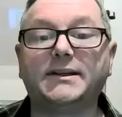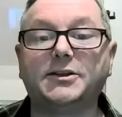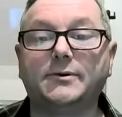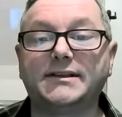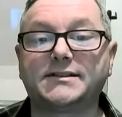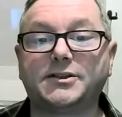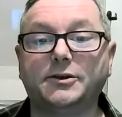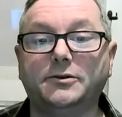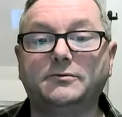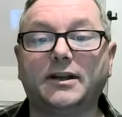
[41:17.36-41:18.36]
be doing
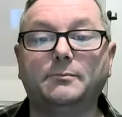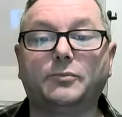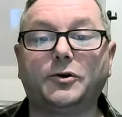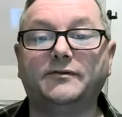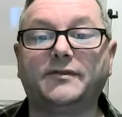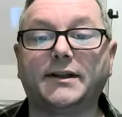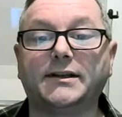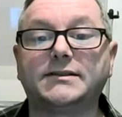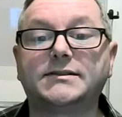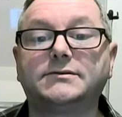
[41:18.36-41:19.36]
to improve
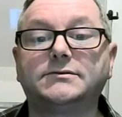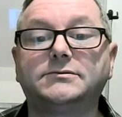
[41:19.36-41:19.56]
things?